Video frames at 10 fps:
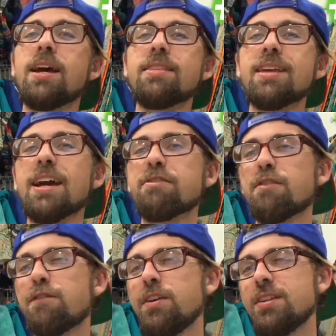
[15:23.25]
I think
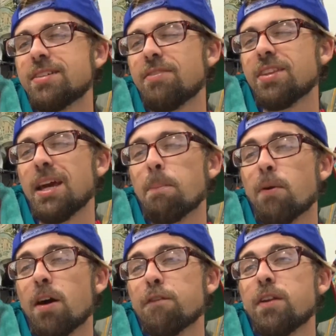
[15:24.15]
after fees and everything, I
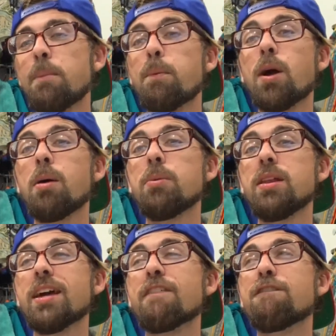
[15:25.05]
profited probably
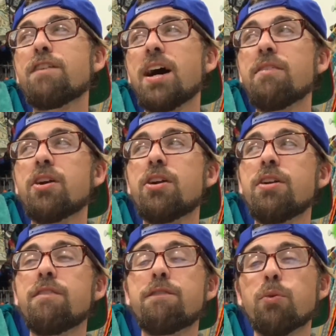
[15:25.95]
like
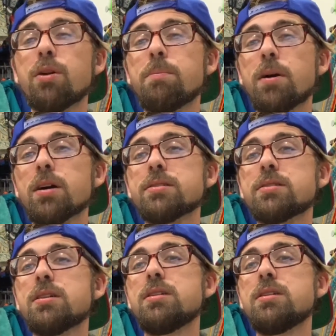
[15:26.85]
$540.